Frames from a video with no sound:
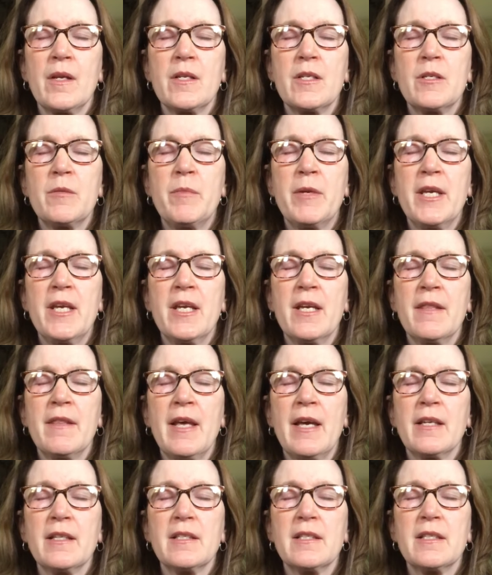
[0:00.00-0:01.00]
to be in
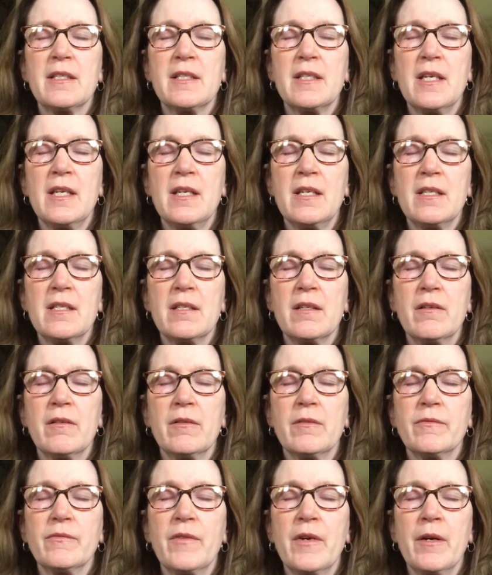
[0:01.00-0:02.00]
that seat
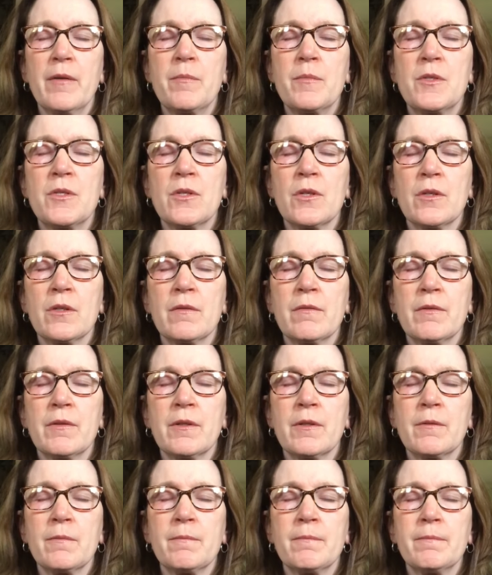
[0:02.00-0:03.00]
of
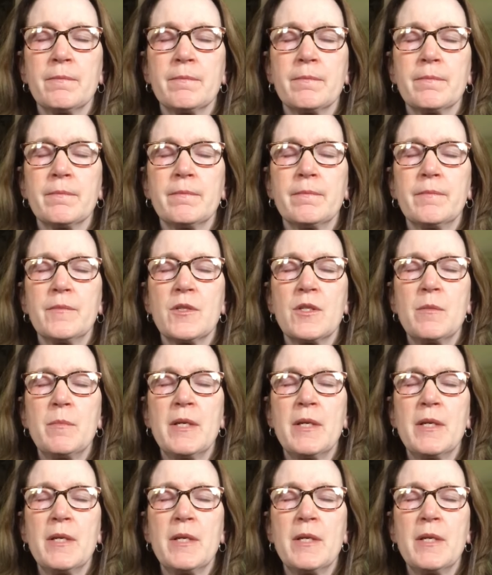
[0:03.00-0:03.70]
observer, to